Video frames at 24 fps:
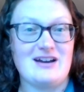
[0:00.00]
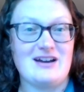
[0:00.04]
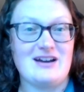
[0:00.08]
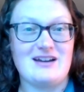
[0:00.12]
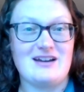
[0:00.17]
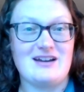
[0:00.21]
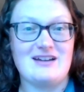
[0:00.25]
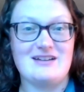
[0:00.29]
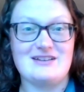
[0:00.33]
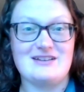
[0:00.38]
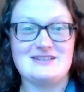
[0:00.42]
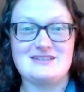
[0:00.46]
that
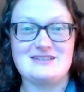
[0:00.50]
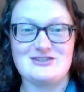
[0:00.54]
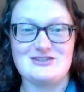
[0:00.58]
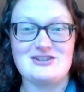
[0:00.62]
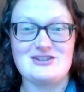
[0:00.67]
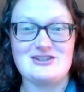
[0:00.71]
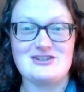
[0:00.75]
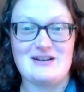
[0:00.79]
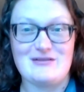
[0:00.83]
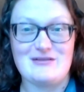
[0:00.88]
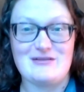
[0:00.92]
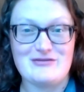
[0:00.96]
is such
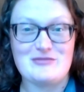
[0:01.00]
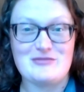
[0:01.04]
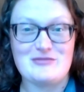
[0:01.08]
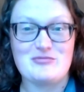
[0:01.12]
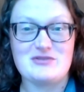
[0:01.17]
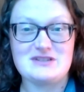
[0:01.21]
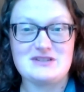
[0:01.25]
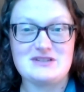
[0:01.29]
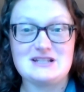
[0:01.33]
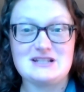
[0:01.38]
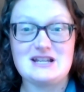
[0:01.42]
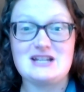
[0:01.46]
a helpful
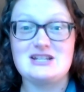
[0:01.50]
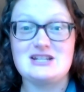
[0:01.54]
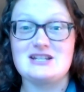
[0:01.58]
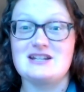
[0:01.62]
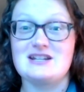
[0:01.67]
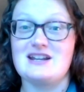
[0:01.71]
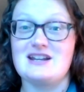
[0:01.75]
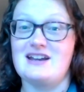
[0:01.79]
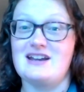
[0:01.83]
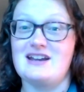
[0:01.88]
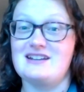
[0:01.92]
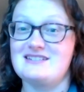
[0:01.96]

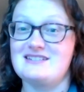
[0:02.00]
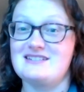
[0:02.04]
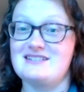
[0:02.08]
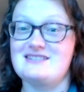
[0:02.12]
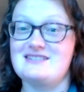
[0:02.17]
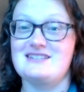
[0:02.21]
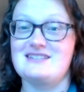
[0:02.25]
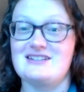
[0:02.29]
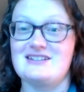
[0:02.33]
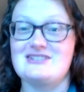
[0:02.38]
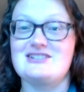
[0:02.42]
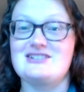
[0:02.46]
presentation and
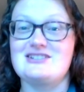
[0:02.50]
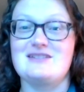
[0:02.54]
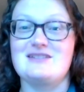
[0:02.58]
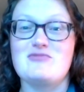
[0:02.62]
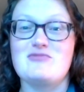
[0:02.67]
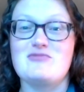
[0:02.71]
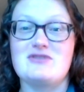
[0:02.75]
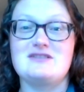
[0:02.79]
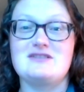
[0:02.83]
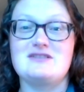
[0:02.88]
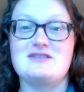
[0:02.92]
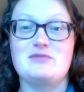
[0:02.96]
such an
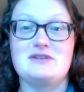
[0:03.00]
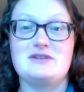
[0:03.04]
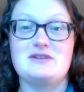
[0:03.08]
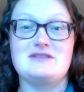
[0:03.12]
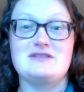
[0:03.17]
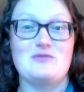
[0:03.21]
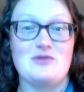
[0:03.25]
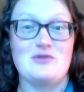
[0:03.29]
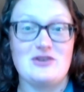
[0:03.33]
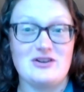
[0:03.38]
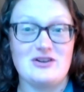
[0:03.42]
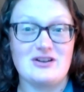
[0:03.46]
impressive piece
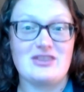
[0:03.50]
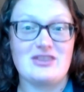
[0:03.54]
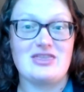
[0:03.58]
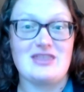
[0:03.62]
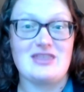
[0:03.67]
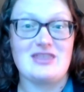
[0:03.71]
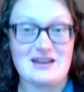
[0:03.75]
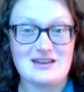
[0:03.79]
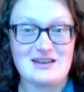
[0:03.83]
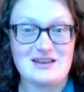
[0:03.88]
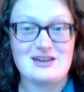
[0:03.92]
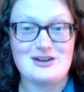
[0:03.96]
of work.
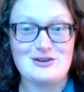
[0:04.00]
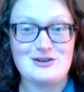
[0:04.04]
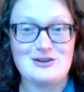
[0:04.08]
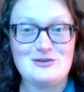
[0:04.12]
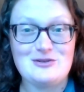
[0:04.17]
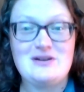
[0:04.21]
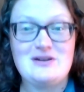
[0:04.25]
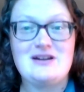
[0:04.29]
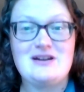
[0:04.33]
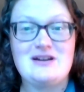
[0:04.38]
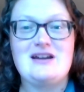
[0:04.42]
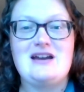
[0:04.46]
Thank
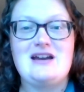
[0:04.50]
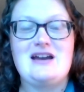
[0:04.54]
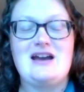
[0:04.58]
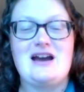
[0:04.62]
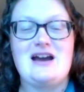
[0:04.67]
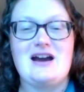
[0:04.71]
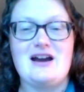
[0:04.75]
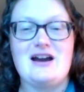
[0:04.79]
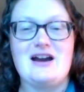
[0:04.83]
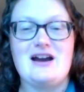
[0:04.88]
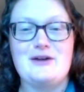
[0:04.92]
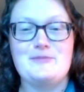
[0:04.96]
you.
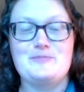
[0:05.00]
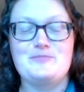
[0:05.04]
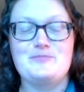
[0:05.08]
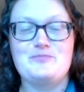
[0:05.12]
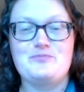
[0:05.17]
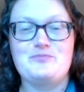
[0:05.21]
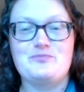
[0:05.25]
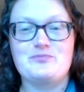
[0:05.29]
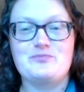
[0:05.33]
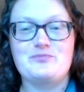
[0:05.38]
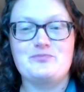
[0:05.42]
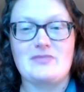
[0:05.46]

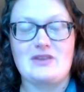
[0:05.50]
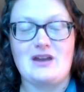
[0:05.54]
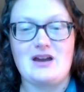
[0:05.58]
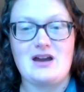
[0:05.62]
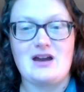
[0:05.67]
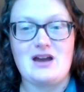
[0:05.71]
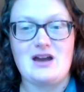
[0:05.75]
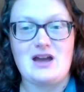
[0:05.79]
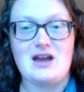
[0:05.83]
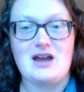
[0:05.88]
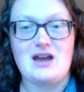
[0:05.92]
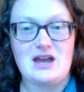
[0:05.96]

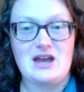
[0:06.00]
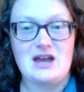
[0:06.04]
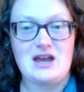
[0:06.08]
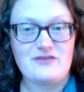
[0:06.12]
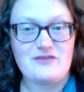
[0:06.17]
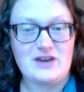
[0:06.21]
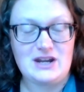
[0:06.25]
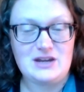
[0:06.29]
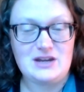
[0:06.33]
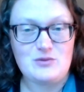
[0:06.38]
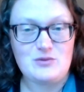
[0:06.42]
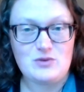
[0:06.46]
If
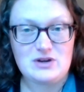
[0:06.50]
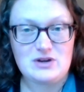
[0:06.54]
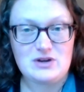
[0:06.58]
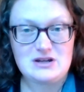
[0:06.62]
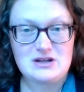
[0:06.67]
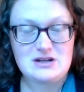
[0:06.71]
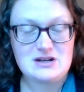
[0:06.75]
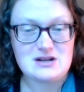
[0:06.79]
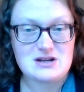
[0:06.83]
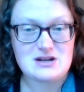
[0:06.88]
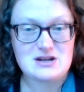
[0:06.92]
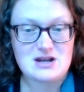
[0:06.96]

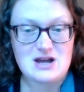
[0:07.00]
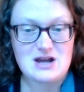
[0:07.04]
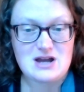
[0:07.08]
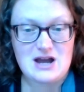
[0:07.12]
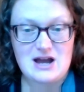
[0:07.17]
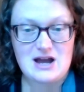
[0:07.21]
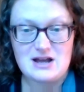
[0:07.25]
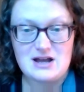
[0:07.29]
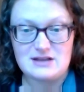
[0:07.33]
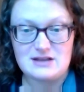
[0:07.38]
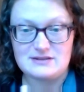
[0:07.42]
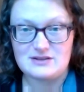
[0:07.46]
anyone
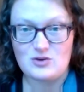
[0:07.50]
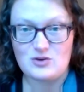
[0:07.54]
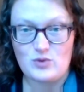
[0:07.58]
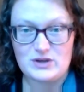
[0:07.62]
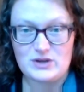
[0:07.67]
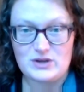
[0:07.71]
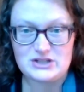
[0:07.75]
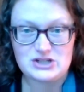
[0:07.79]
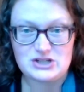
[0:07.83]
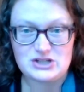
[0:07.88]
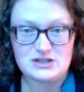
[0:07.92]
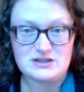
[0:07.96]
has
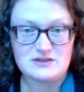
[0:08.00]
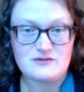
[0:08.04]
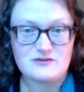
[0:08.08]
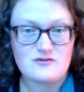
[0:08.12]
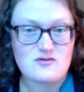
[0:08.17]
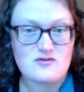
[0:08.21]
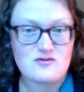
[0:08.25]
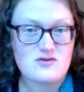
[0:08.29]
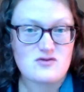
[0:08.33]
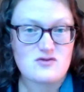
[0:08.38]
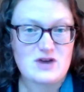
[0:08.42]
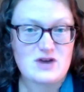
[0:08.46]
questions
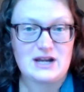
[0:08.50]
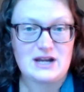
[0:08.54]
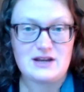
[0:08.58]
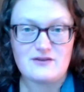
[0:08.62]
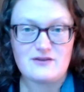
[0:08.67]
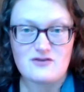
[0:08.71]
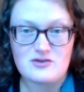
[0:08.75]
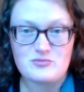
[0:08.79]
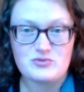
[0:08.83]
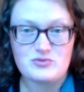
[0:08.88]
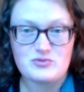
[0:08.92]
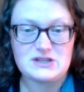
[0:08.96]
for any of
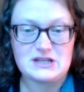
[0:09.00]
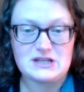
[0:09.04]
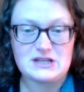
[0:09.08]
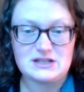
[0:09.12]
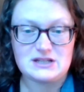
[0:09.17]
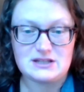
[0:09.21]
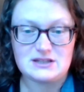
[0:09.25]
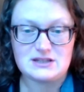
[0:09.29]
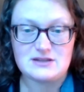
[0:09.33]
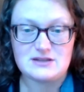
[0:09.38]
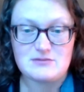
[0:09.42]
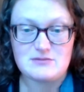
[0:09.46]
our
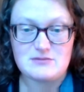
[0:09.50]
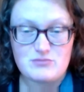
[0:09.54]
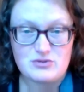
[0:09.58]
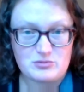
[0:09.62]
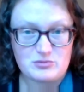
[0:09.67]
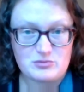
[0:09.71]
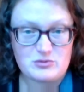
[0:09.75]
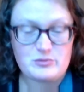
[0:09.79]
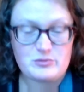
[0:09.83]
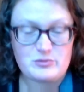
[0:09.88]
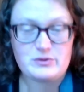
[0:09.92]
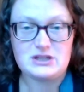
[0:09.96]
presenters,
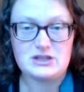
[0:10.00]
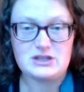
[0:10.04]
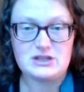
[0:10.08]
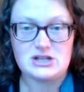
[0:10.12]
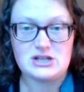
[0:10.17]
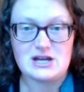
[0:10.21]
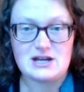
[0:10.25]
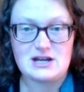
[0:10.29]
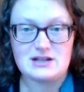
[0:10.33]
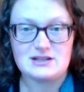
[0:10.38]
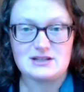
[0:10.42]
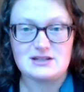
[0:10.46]
pop them in the
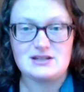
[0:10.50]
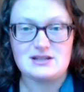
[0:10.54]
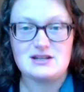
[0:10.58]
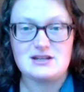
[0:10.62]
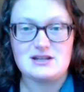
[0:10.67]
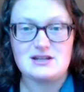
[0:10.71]
chat.